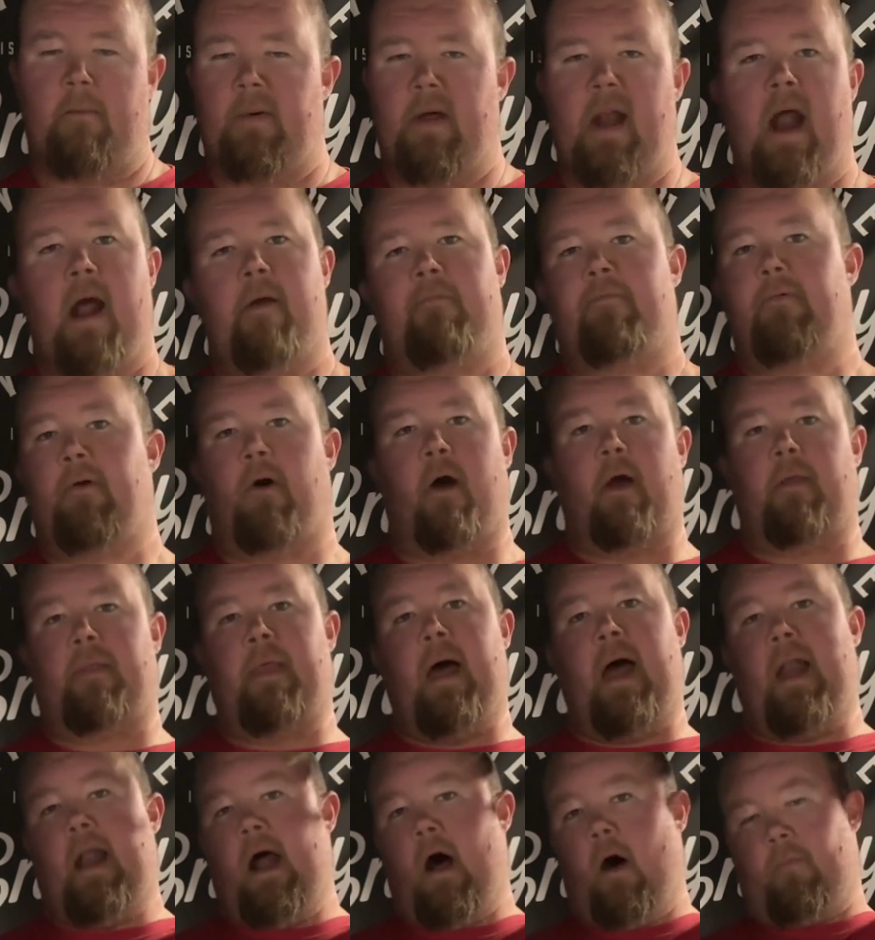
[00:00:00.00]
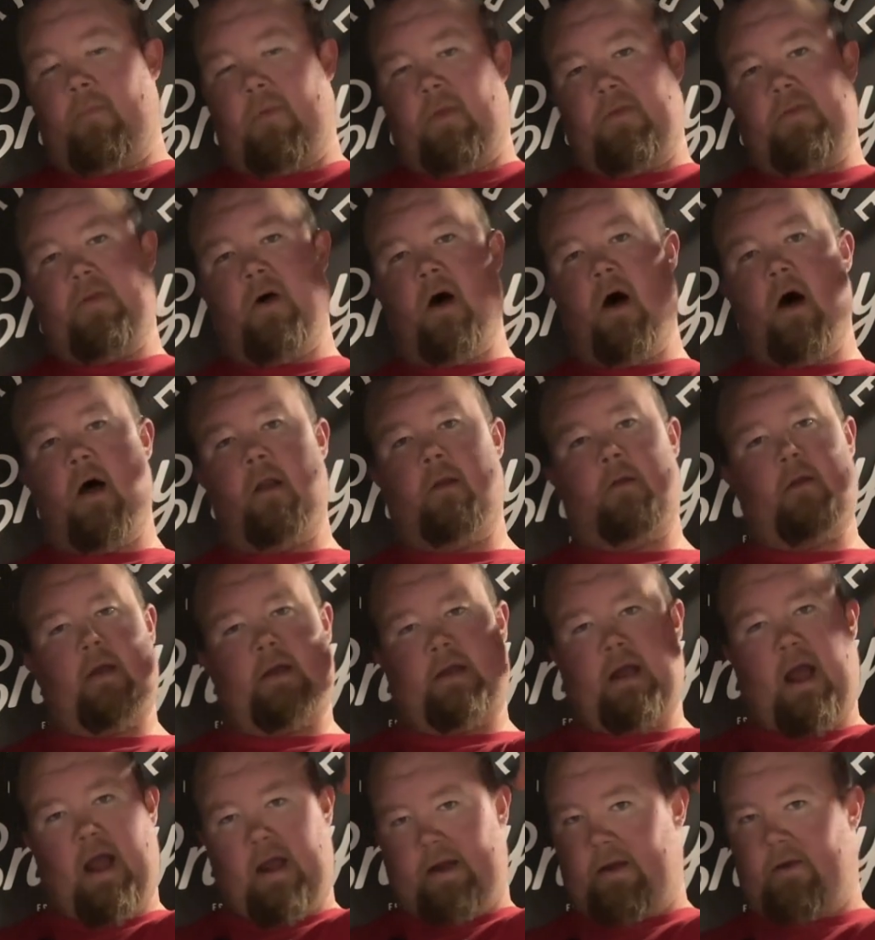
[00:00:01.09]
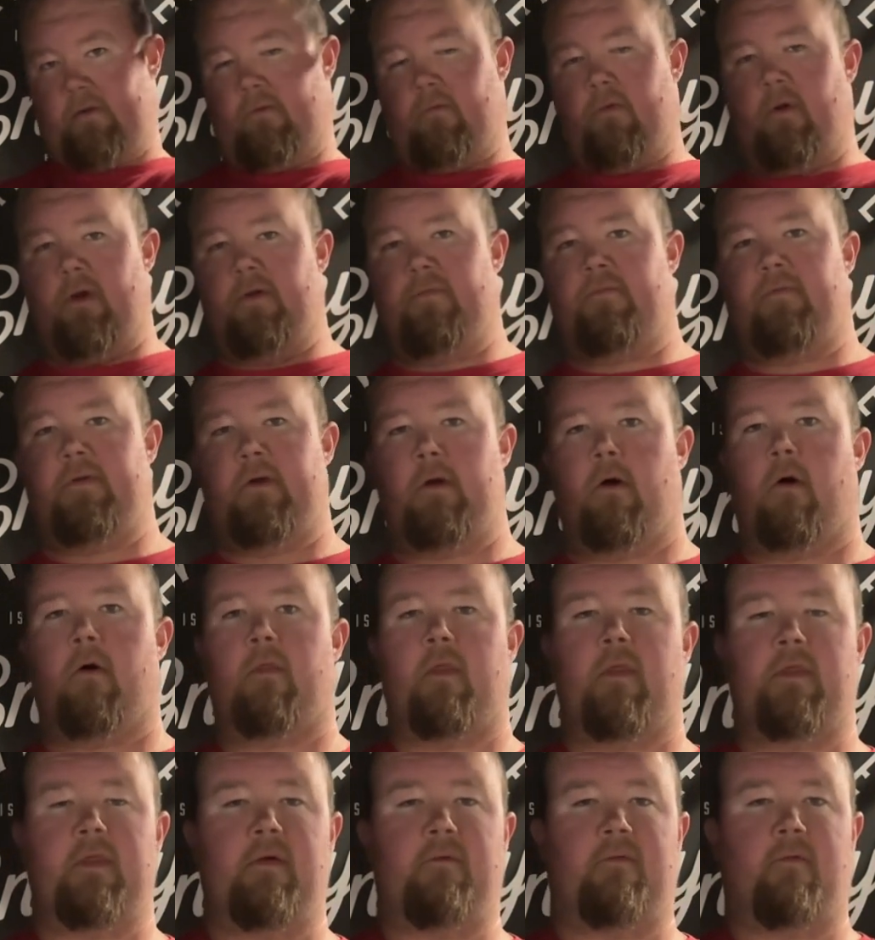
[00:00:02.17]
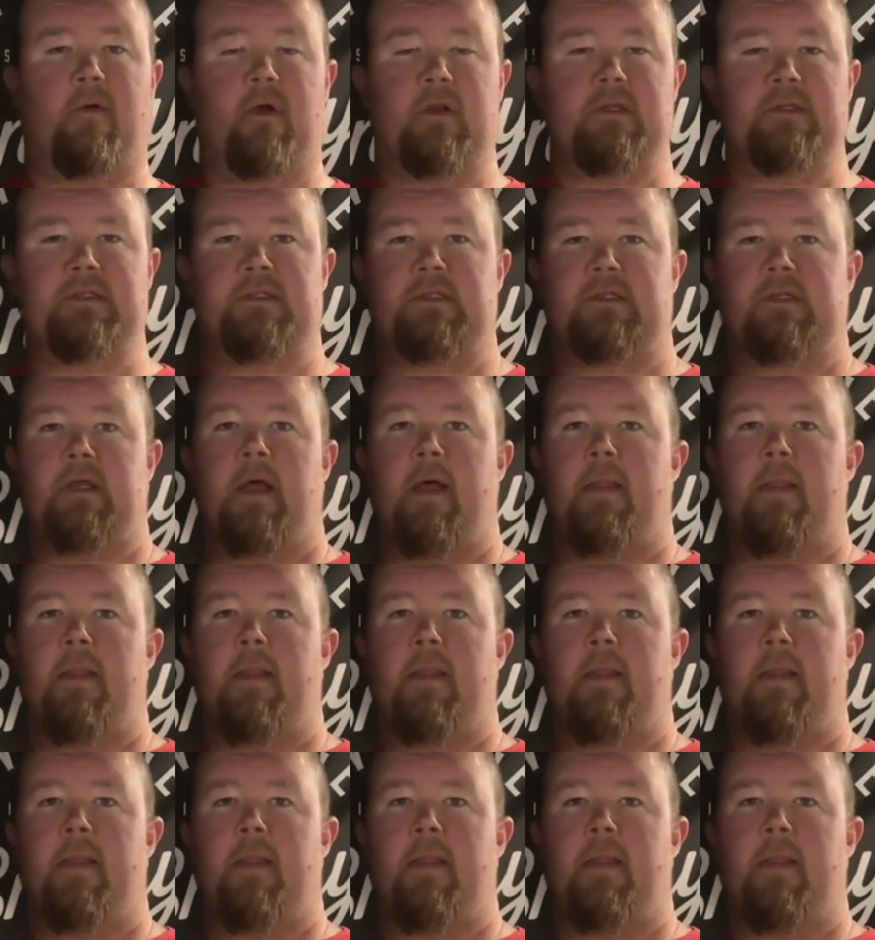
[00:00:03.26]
But I feel like that helped a ton. Like I can really feel the difference.